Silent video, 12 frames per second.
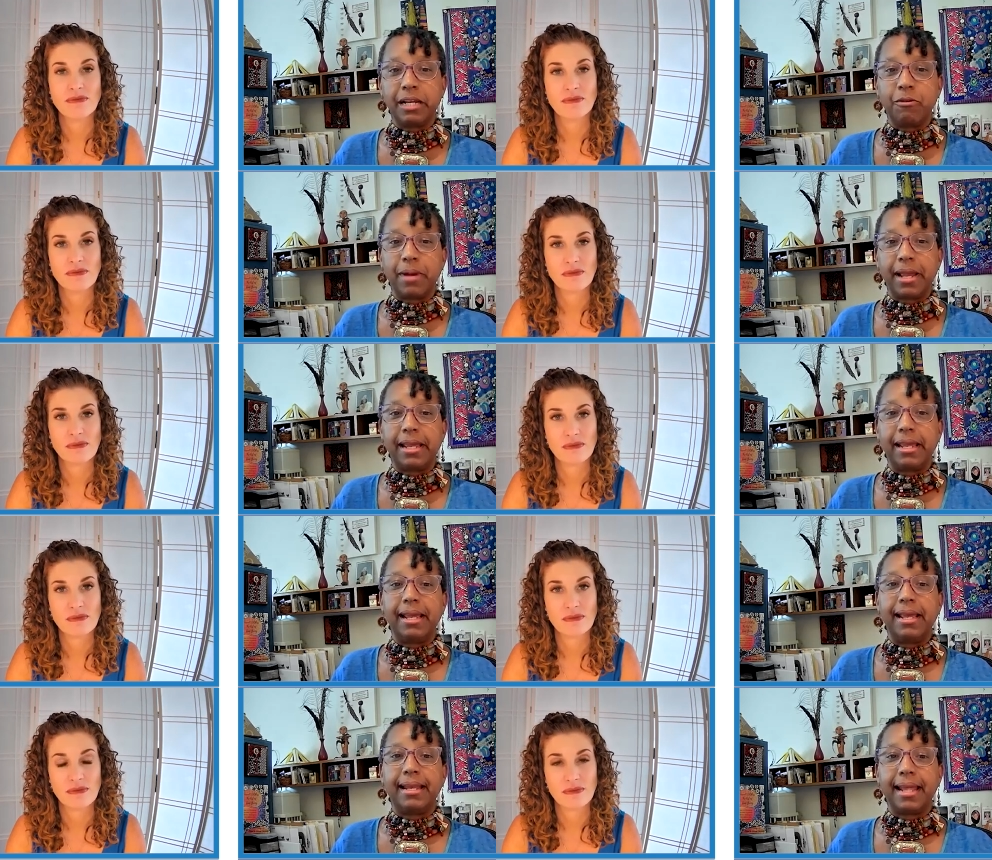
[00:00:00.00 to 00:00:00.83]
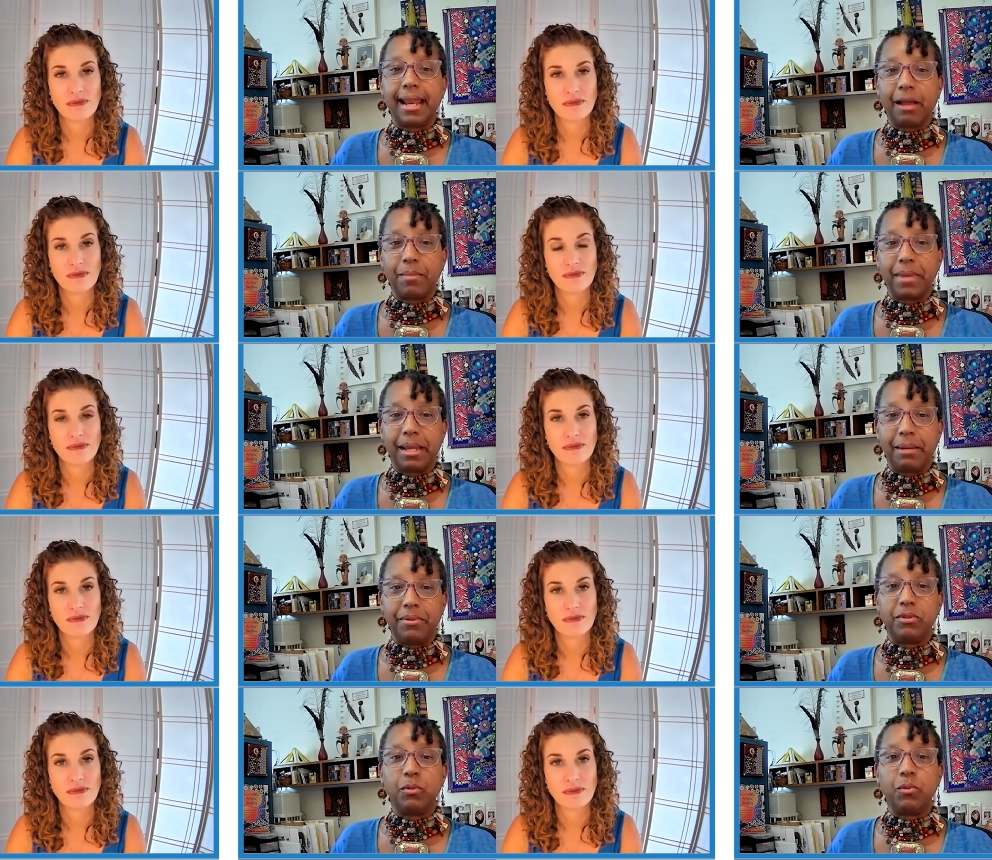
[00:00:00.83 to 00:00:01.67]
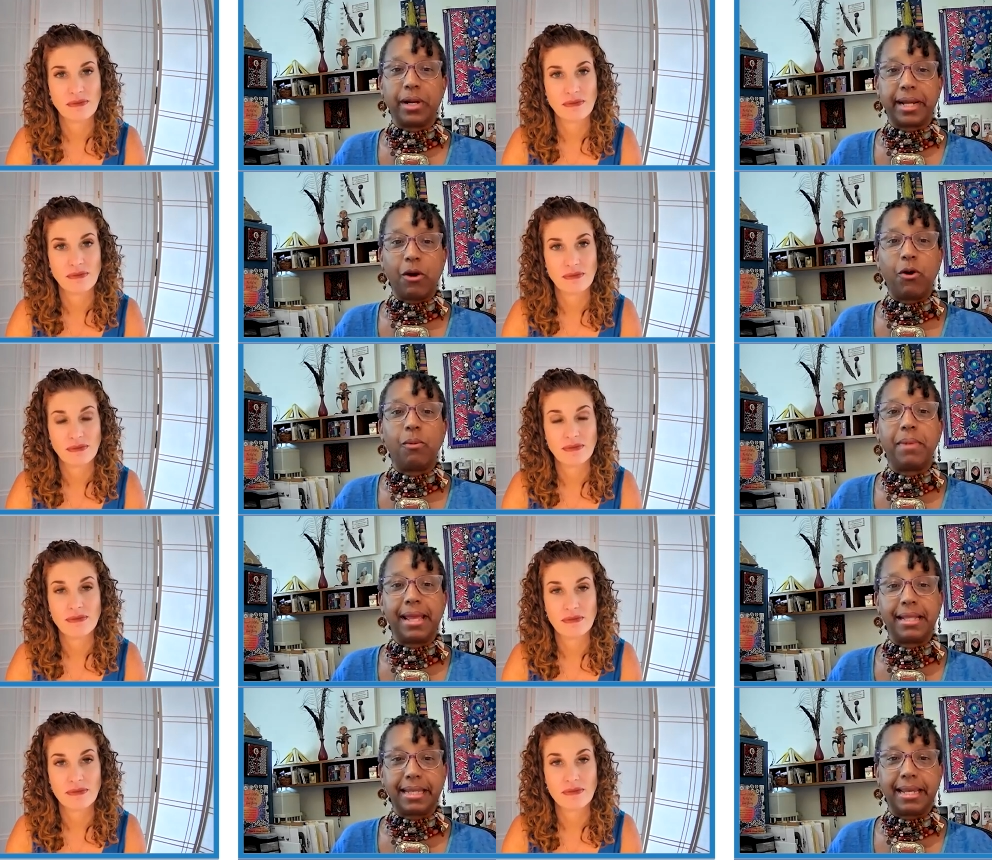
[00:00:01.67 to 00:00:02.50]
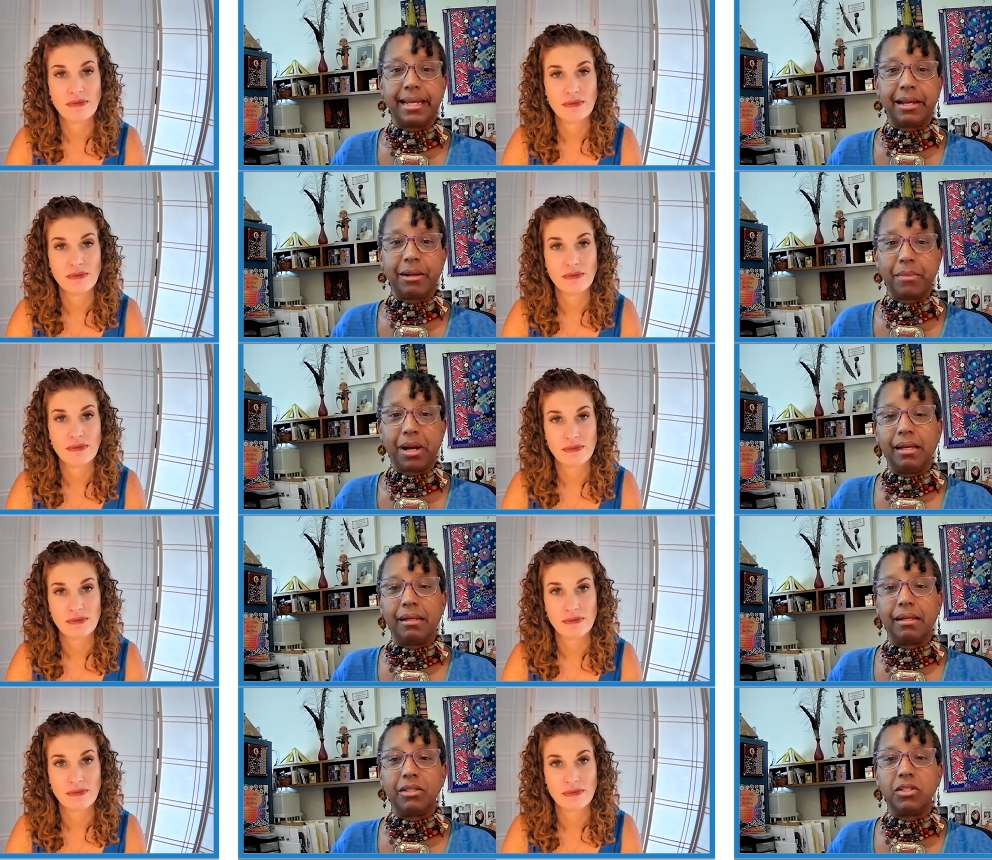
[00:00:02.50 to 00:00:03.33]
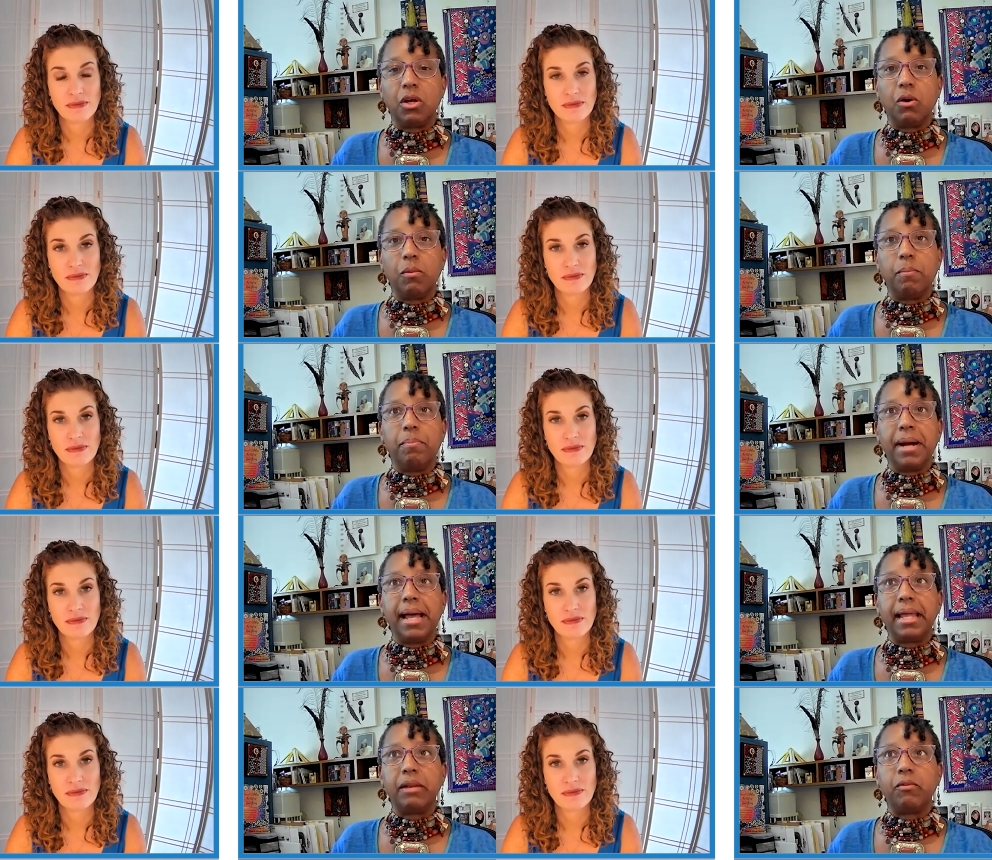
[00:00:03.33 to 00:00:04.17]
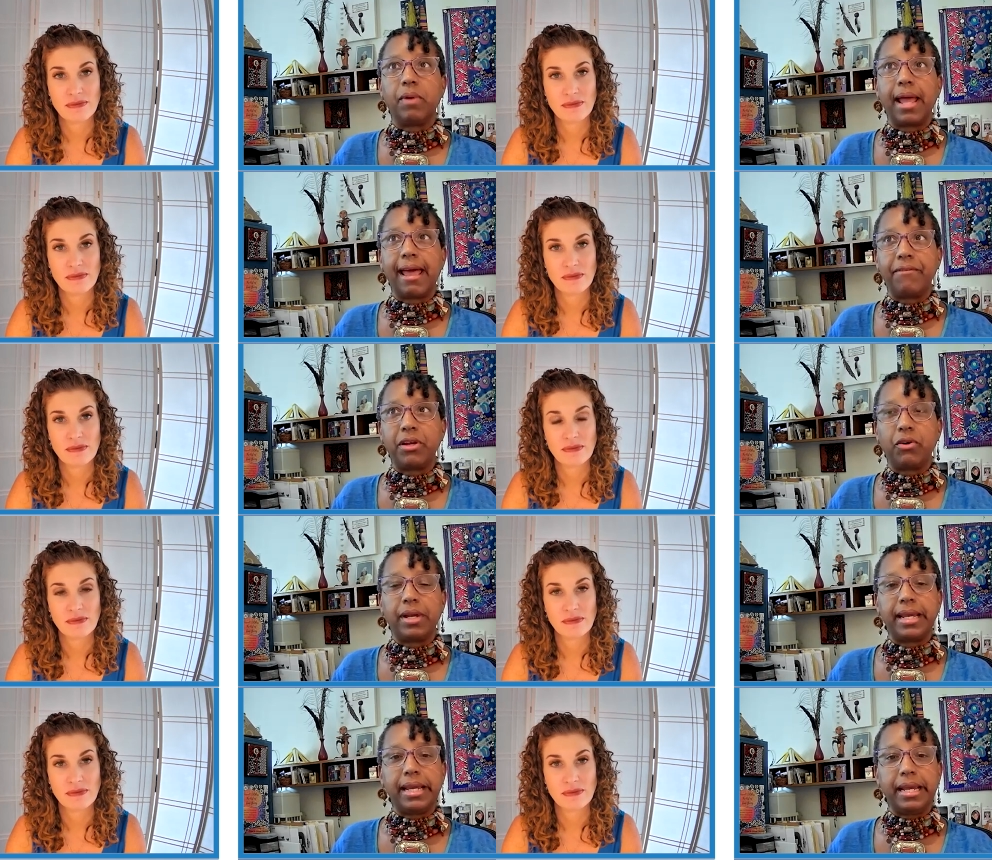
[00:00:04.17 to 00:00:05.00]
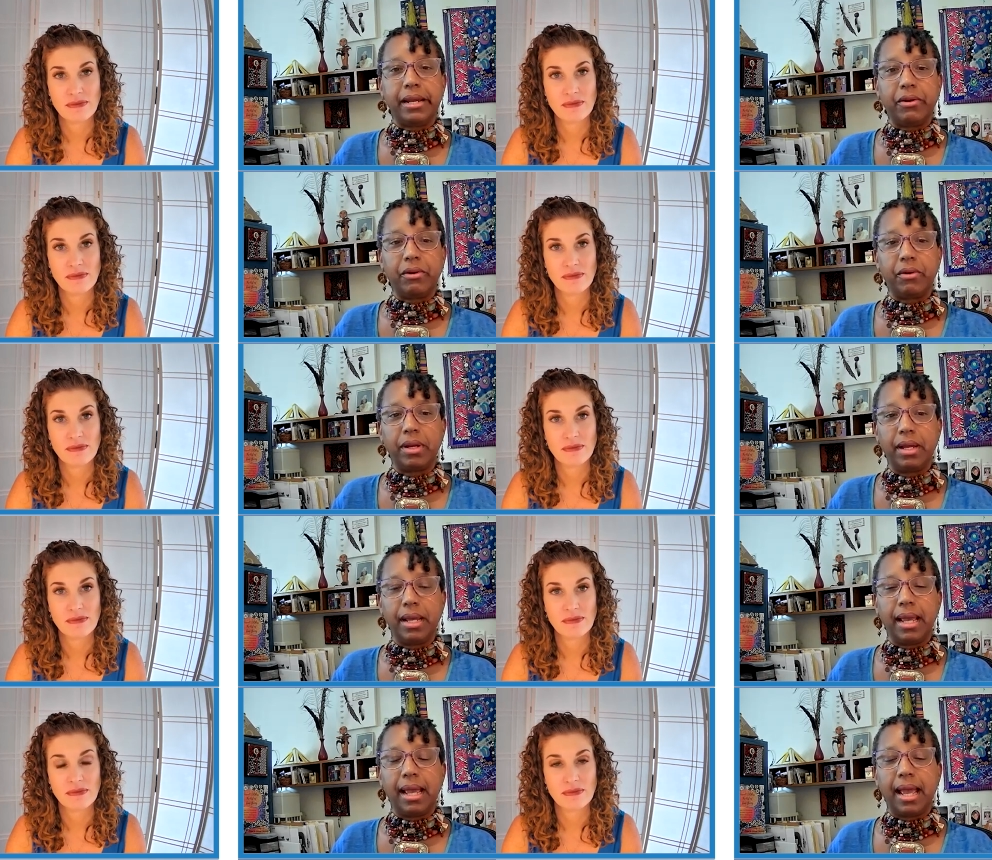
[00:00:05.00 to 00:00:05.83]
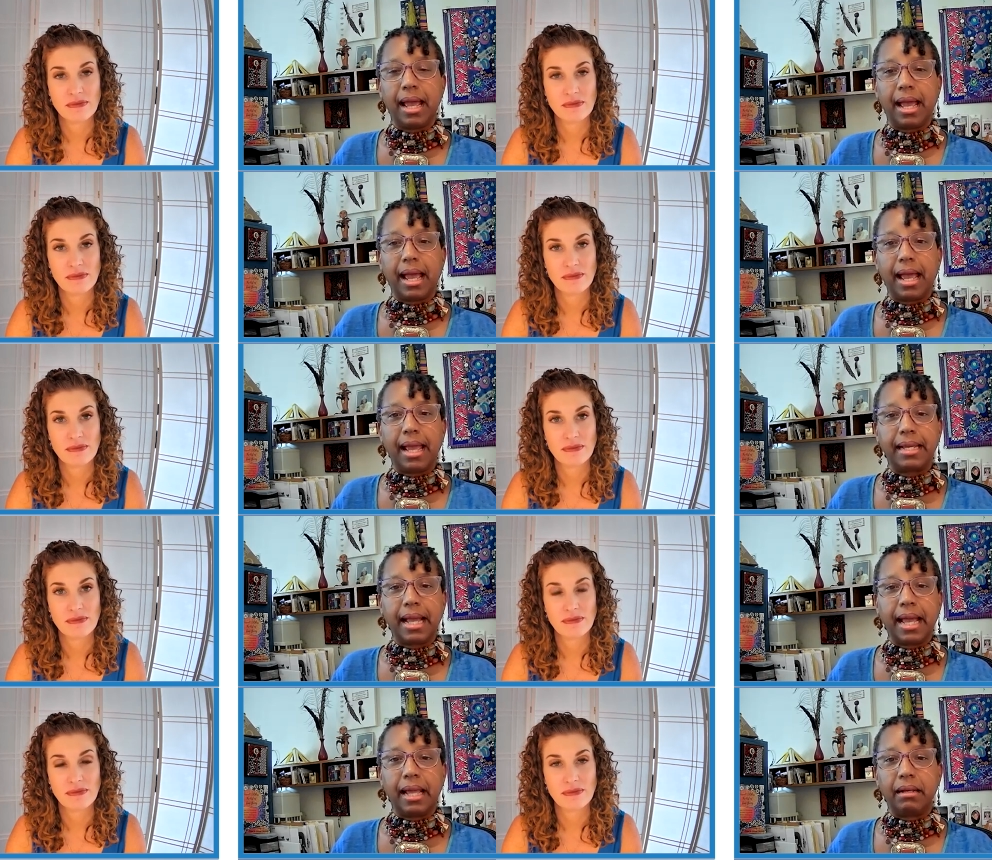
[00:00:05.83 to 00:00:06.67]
Speaker 1: great that I'm able to work at home and take care of mom. So, but having her here, I got,